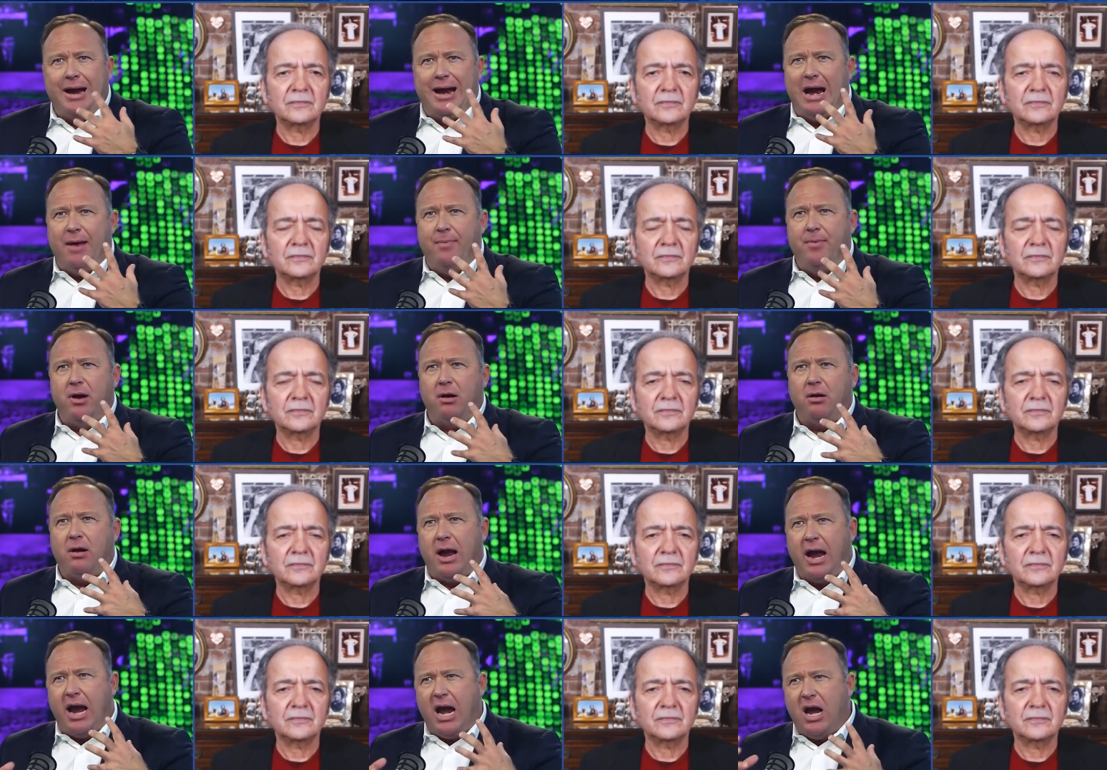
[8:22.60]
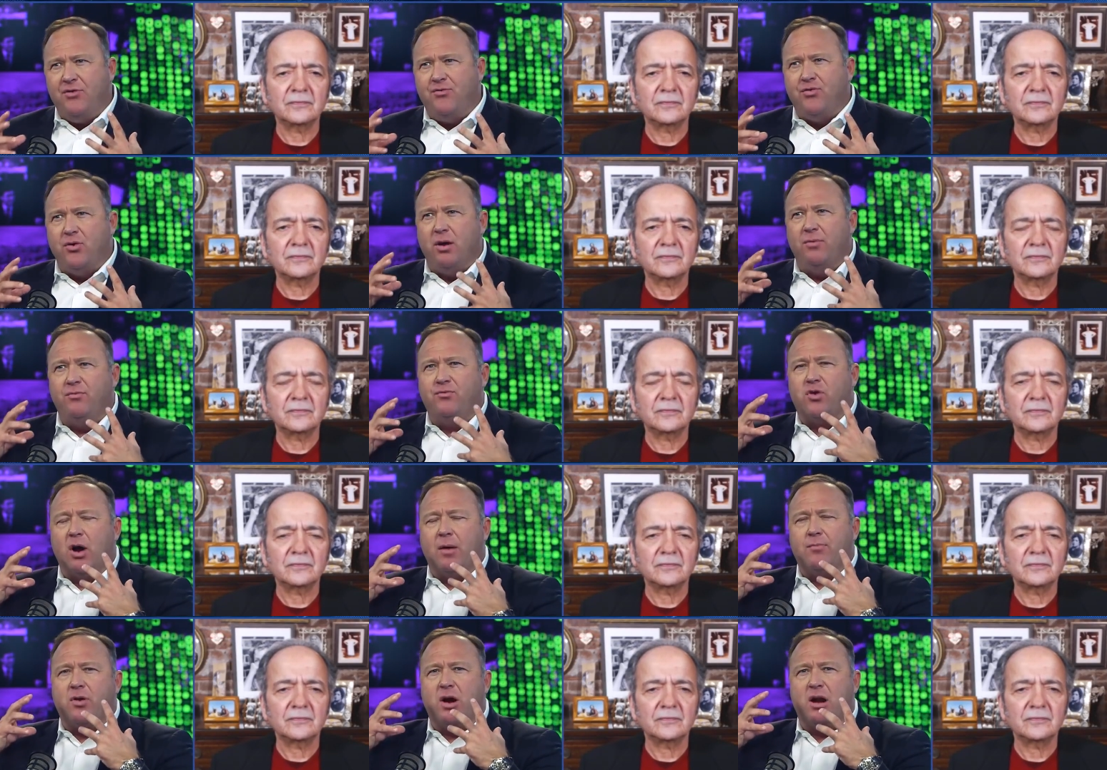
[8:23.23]
Speaker 1: and their hatred
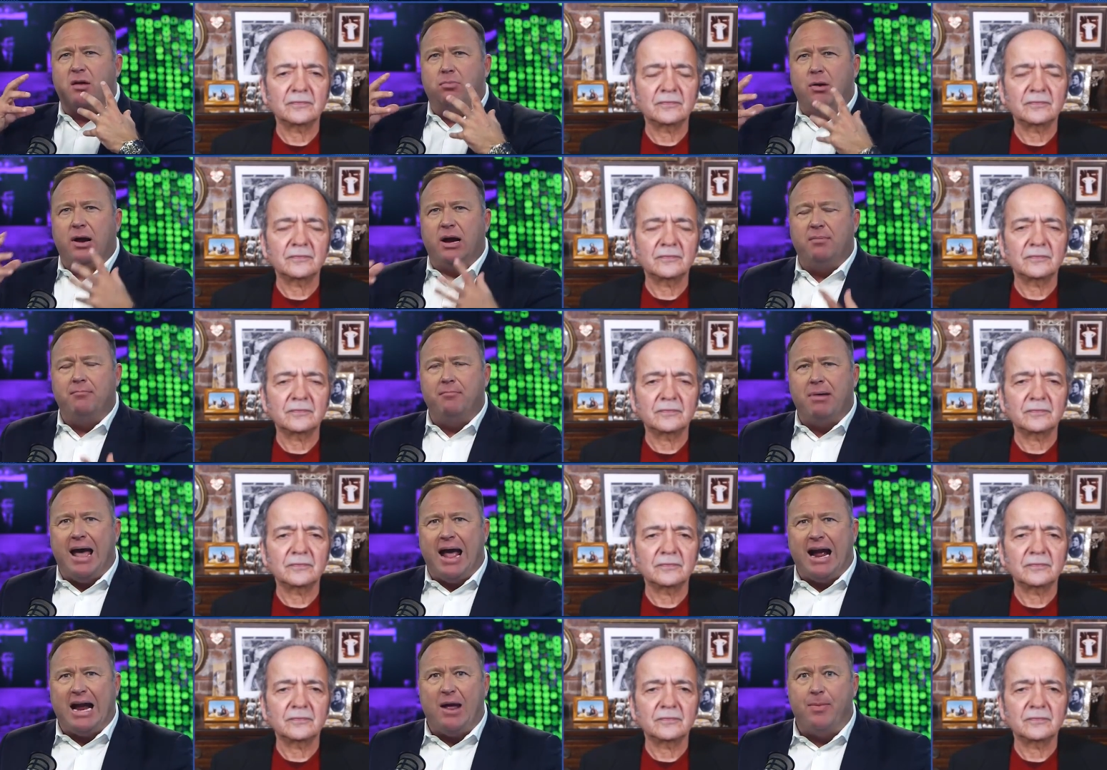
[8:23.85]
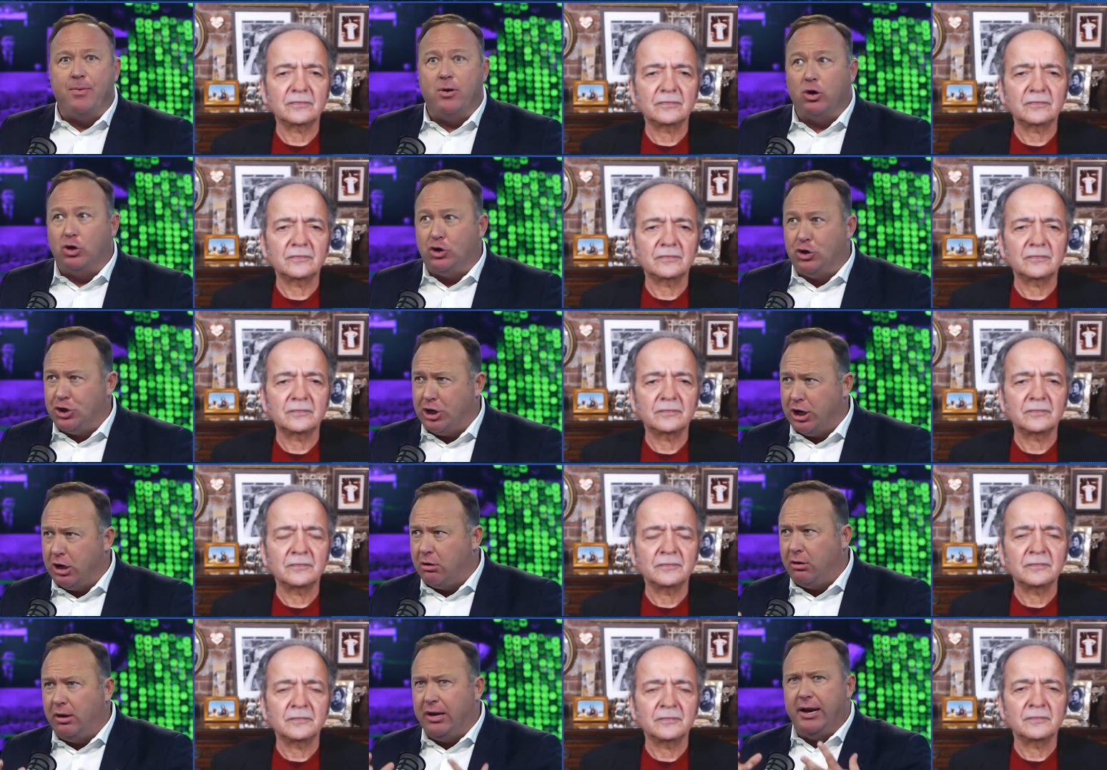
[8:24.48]
of Trump trying to bring it back and their
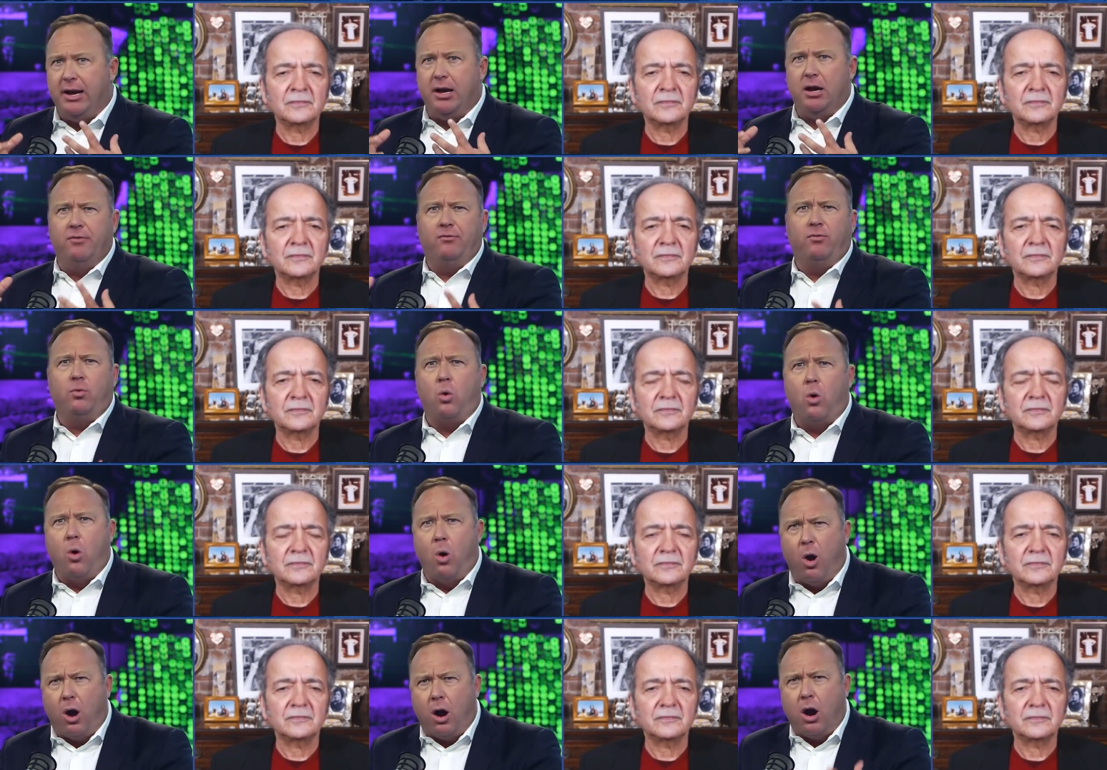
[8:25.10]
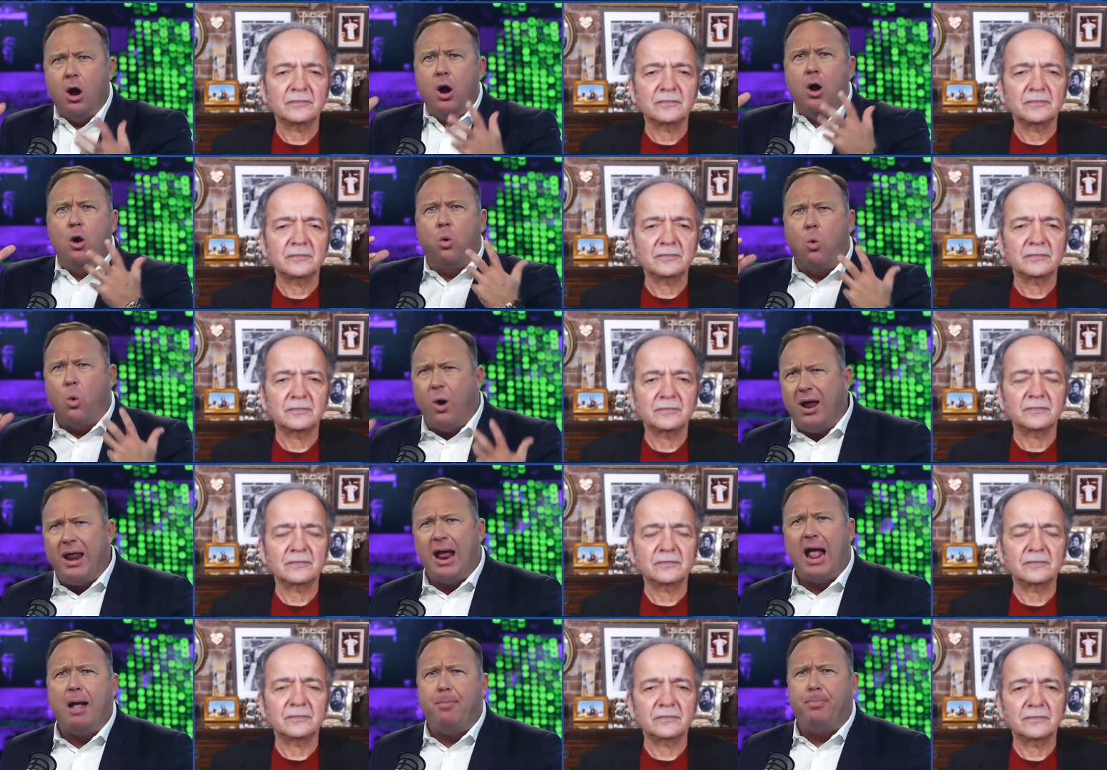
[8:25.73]
cheerleading of war,
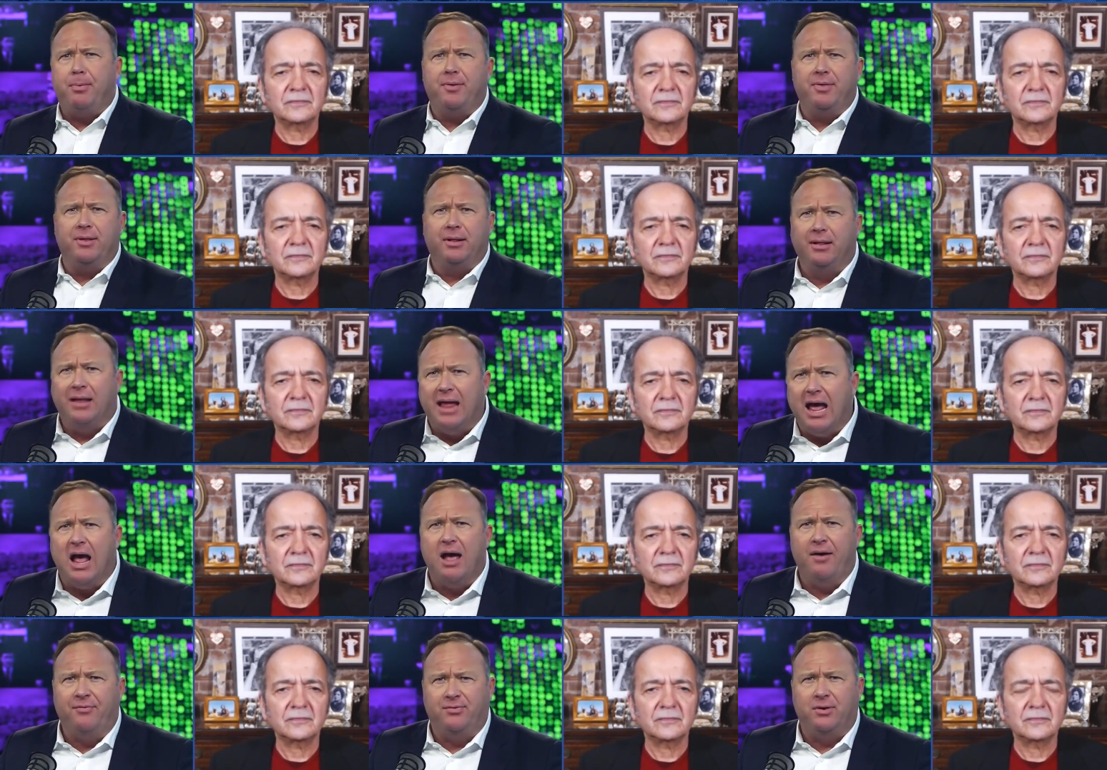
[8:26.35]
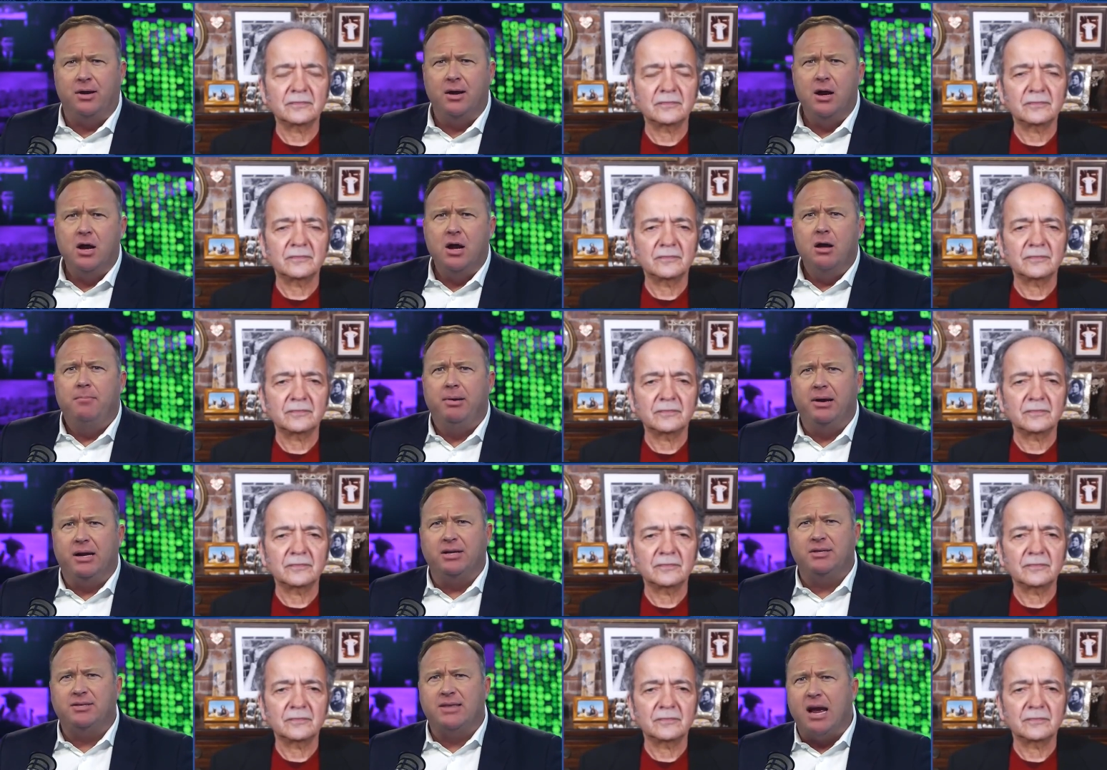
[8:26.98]
what happened to the left?
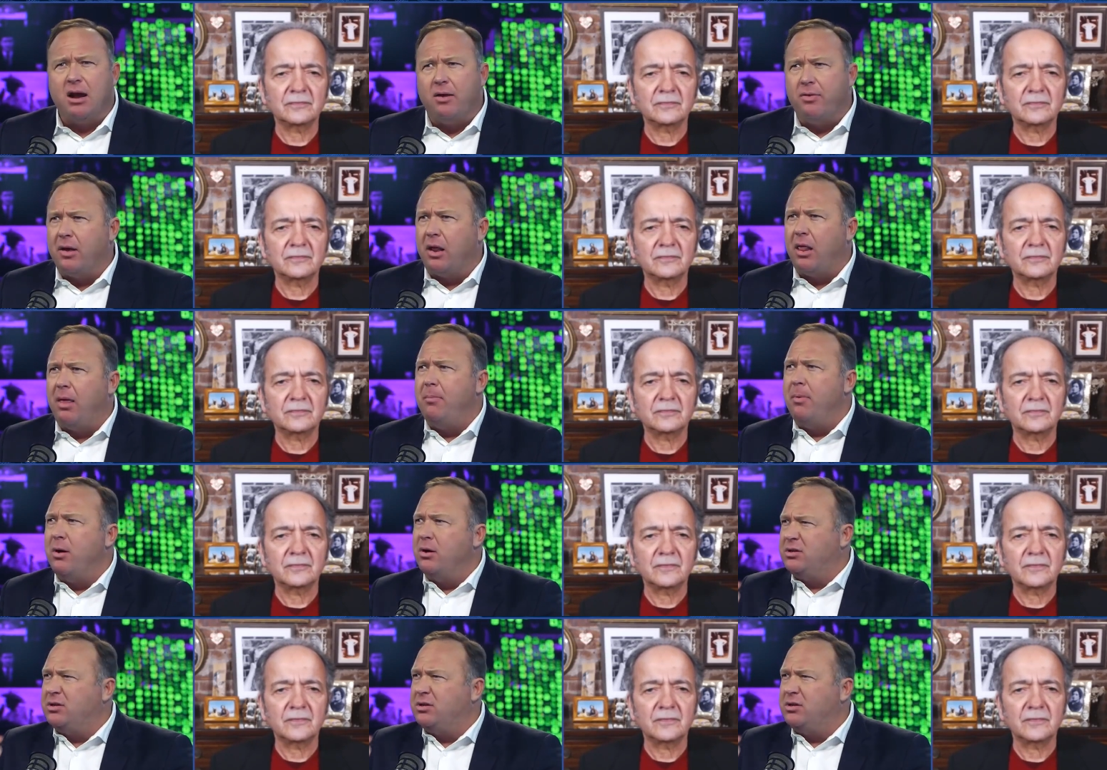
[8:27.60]
Because they're the